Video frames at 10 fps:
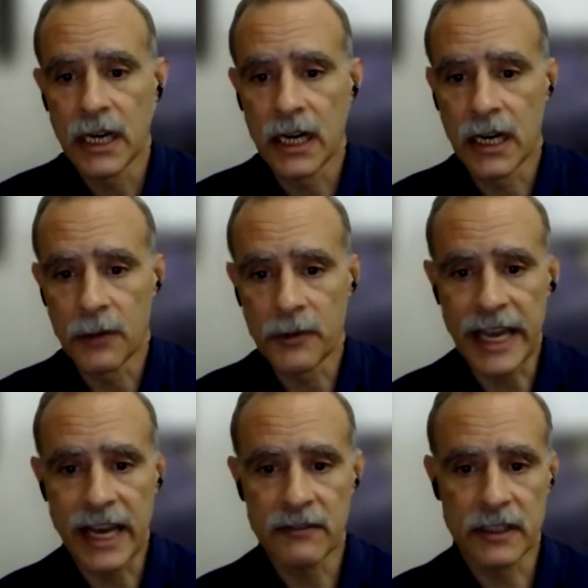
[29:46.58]
We
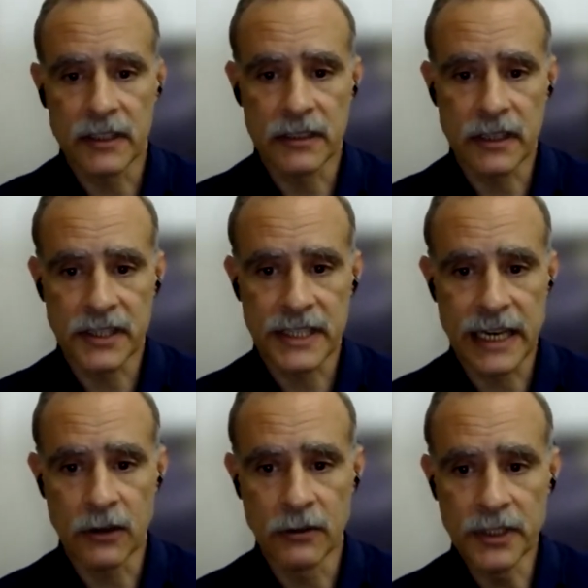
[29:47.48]
have a
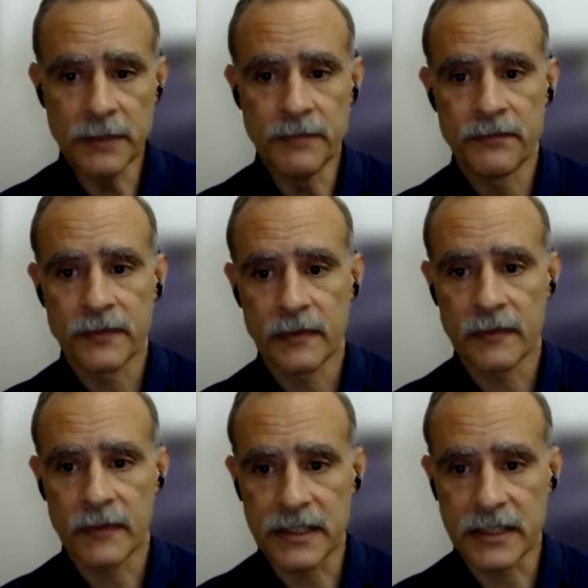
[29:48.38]
sound.
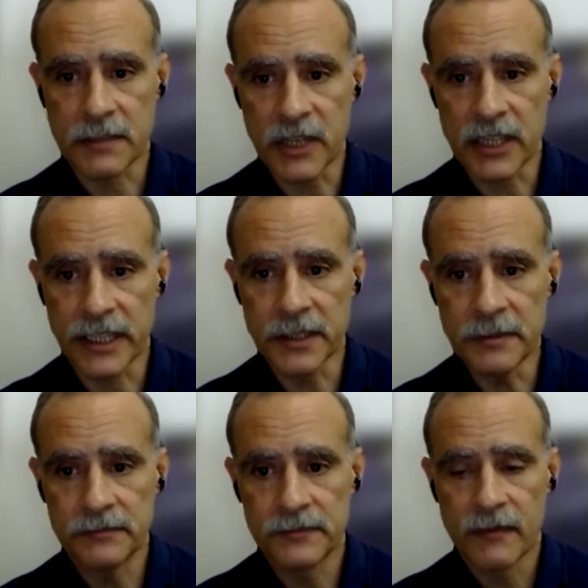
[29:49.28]
That's the speaker there.
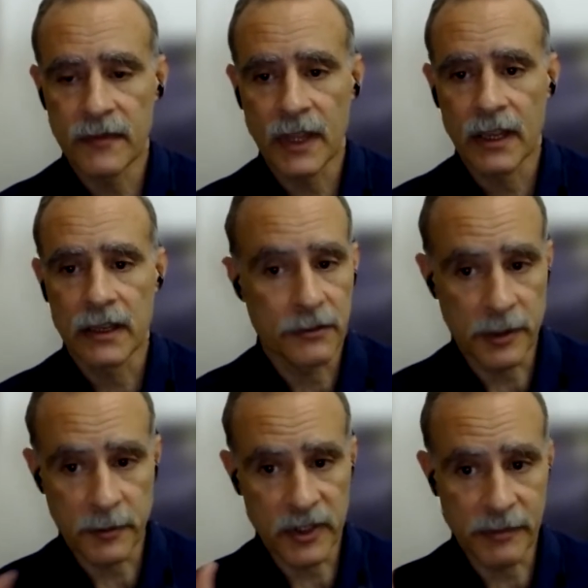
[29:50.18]

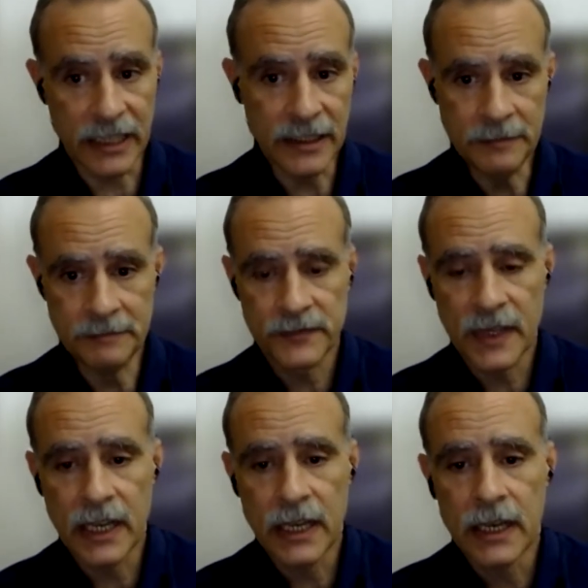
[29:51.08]
Remember the bell?
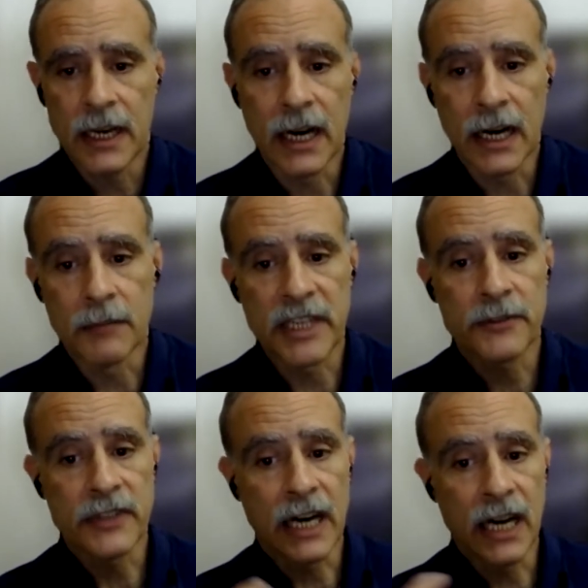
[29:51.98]
But
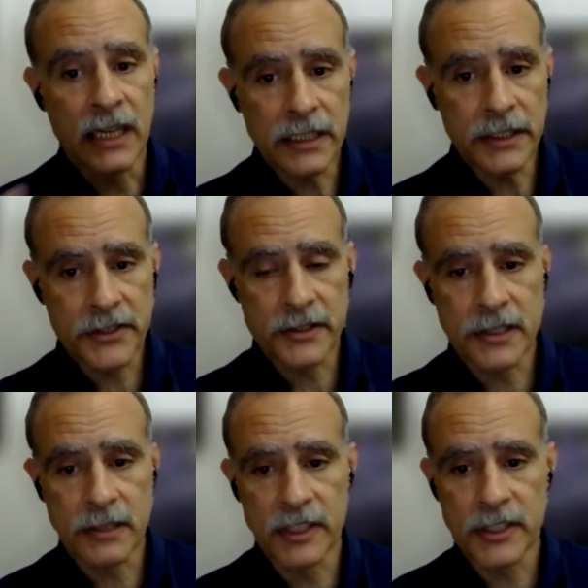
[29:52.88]
for the unconditioned
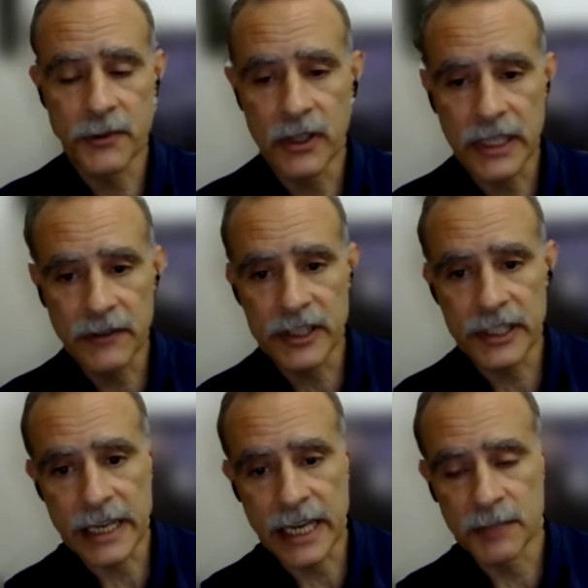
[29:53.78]
stimulus, we're not giving
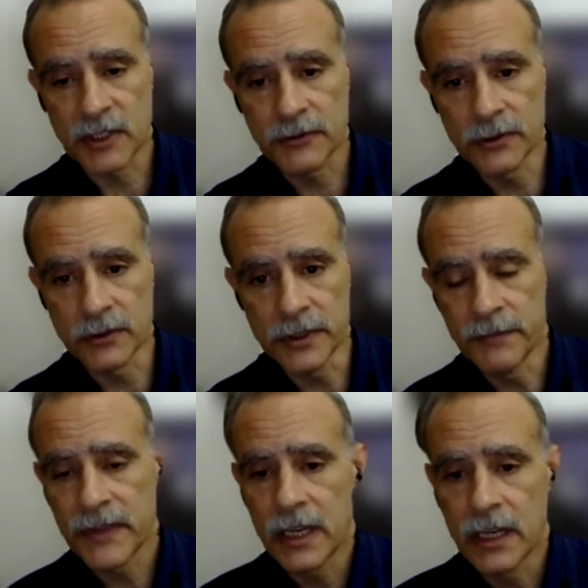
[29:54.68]
the animal food.
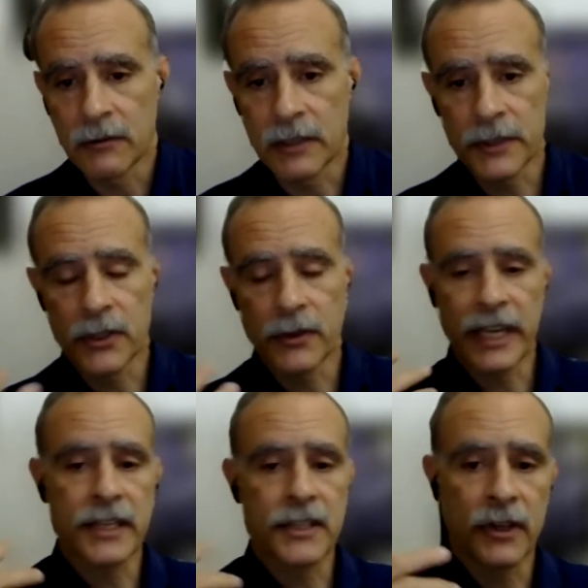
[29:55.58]
What we're doing
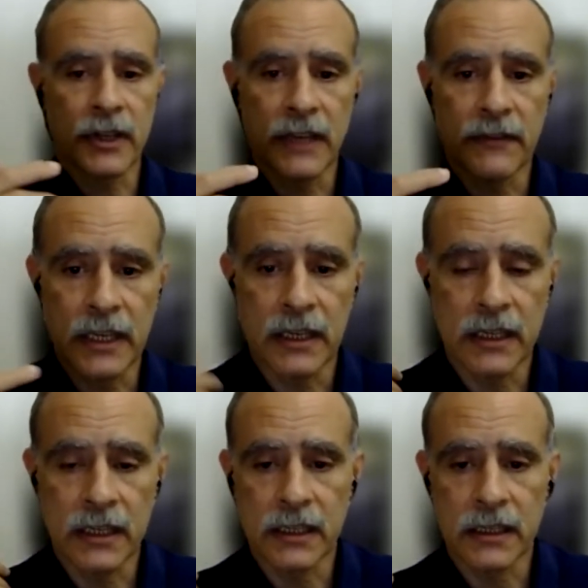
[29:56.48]
is we're giving
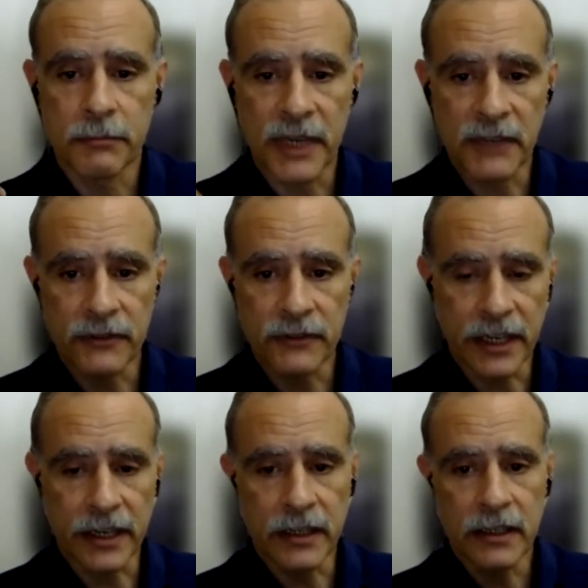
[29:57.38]
a puff of air